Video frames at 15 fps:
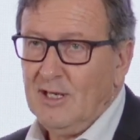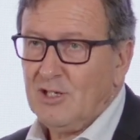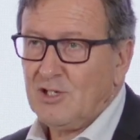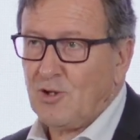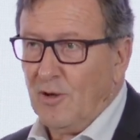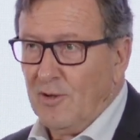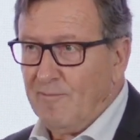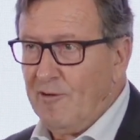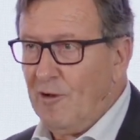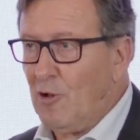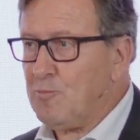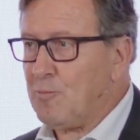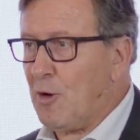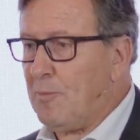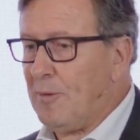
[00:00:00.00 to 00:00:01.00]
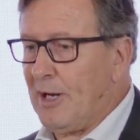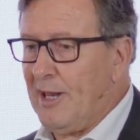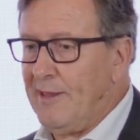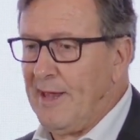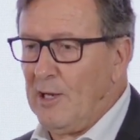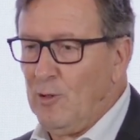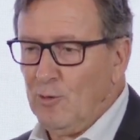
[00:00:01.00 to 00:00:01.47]
so if not properly
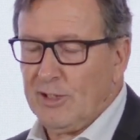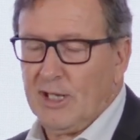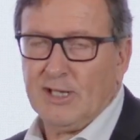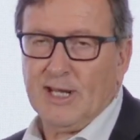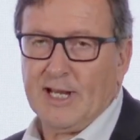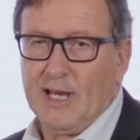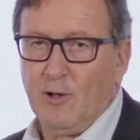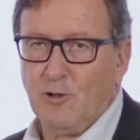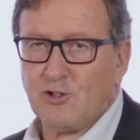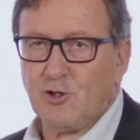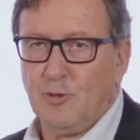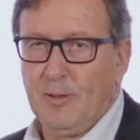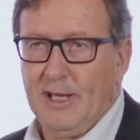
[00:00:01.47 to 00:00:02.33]
diluted, they can also